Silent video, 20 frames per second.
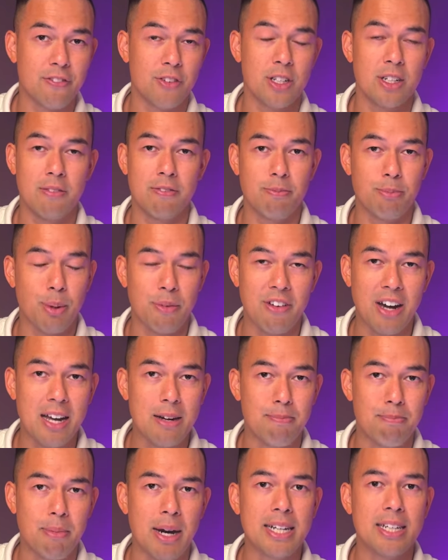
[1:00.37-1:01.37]
freedom,
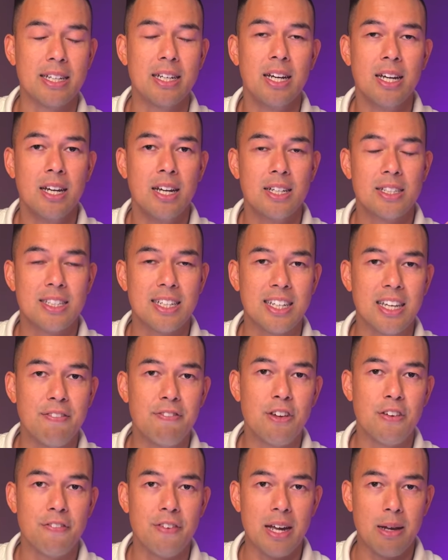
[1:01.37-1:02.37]
provide money to
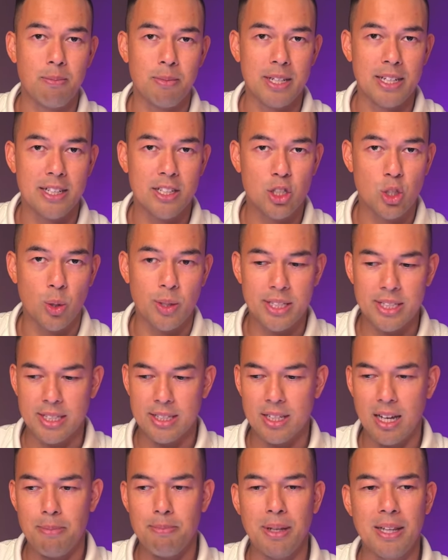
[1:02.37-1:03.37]
give your family
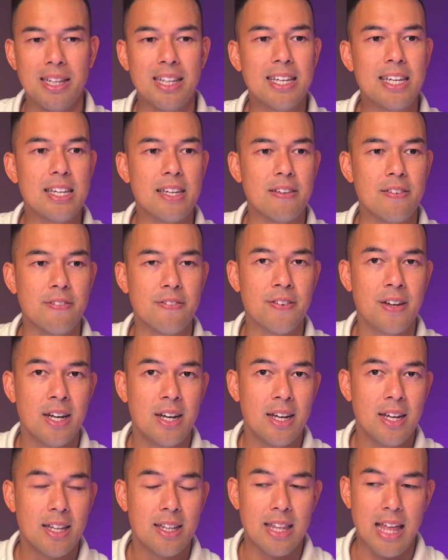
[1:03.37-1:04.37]
choices. I believe
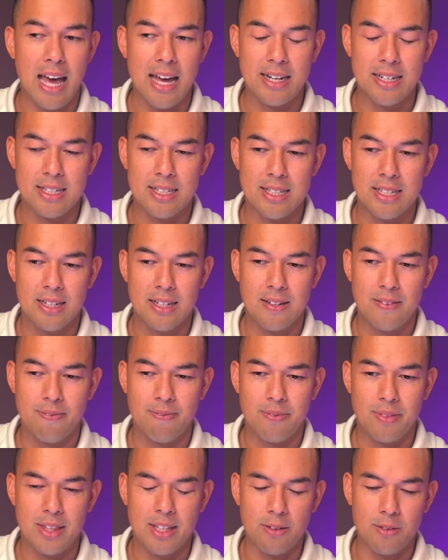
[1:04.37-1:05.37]
that
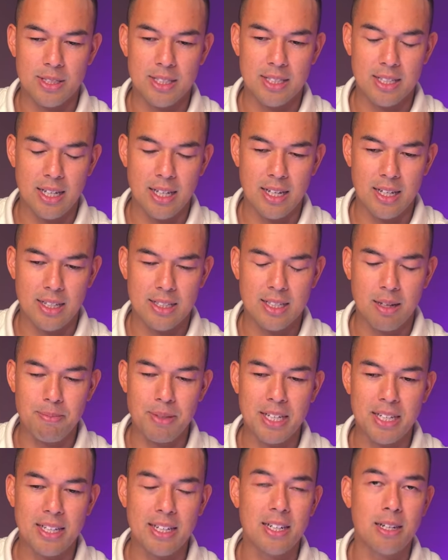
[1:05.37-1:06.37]
there was uh,
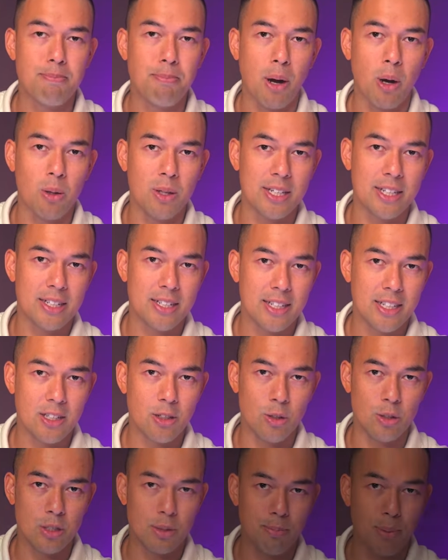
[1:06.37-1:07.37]
something in Napoleon Hill's